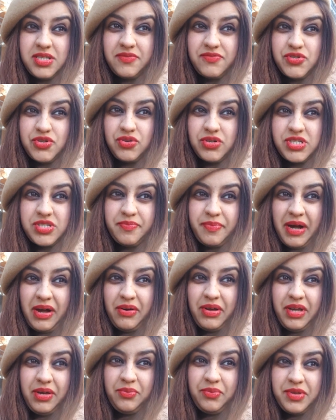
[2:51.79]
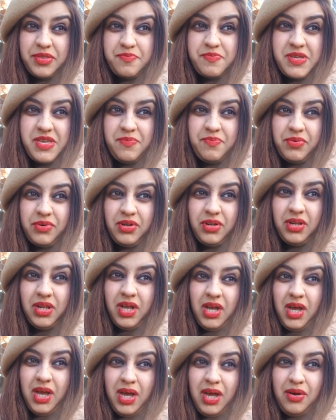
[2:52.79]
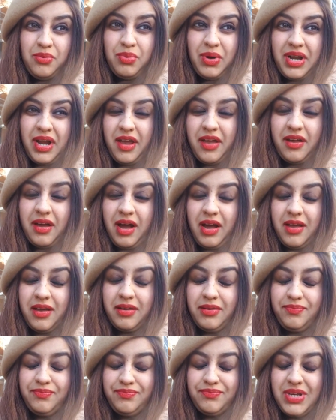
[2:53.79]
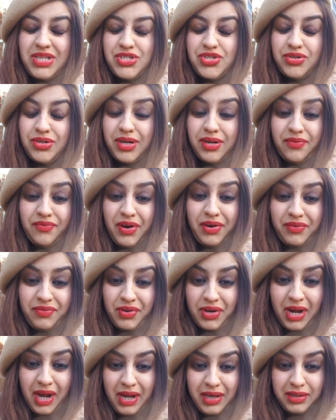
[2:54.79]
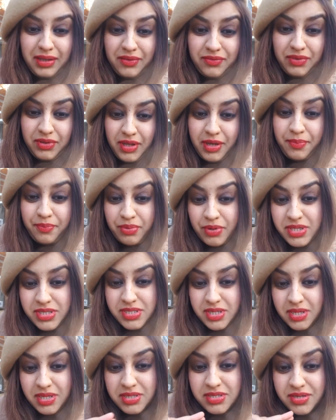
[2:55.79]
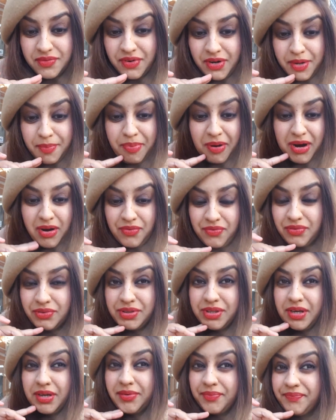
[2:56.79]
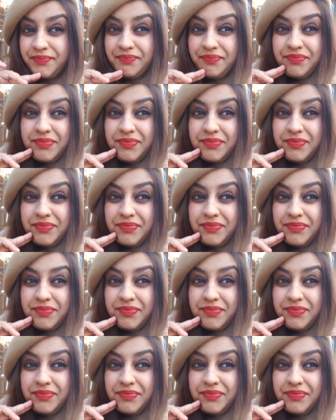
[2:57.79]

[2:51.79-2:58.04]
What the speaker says: I've talked about it with people when I mentor at a very, very high level. Imprinting is a very powerful thing.